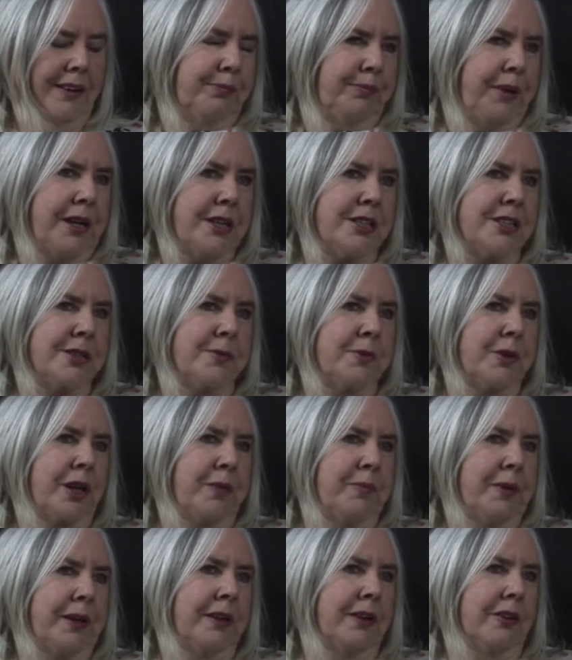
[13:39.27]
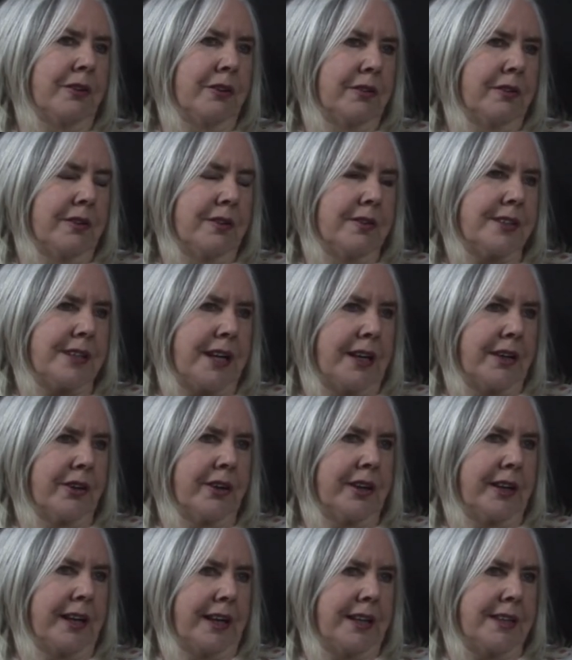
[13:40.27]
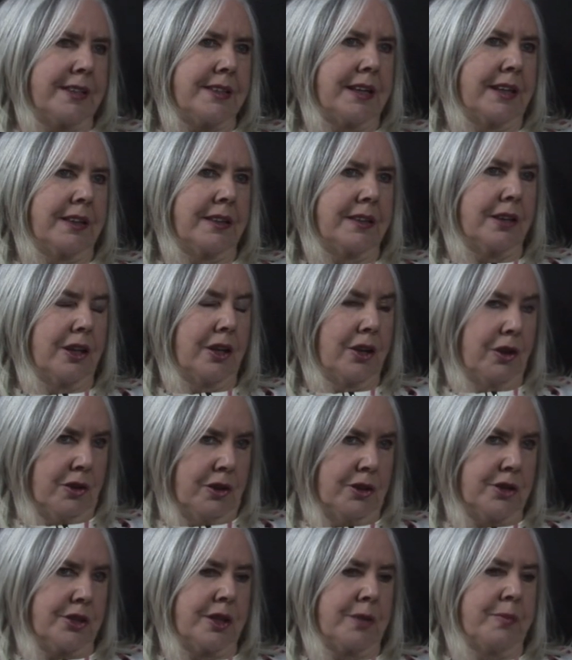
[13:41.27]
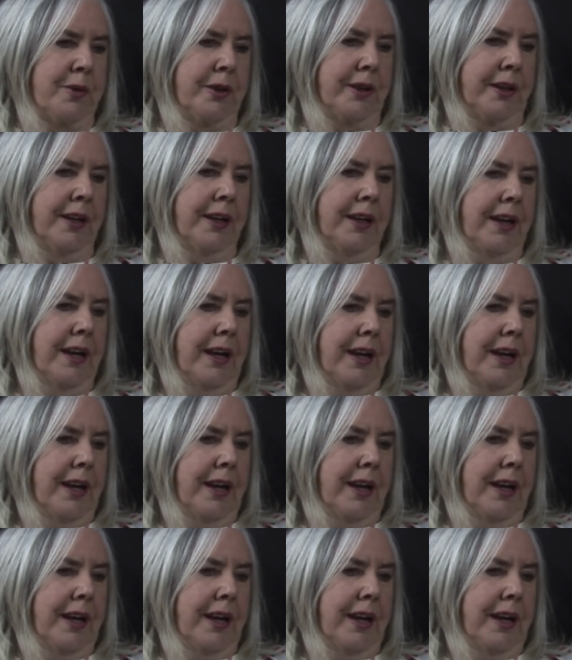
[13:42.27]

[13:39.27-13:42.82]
Persons would come in on the Saturday night and lodge their money.